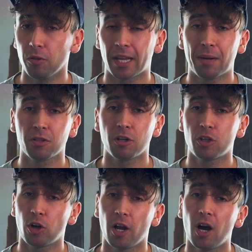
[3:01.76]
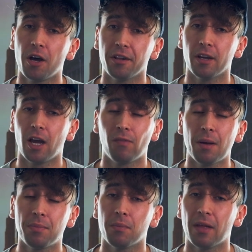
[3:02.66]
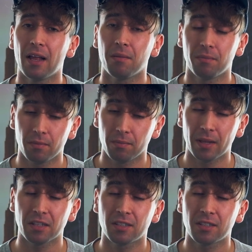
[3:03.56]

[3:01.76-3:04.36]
the camera's got to try harder and ramp up that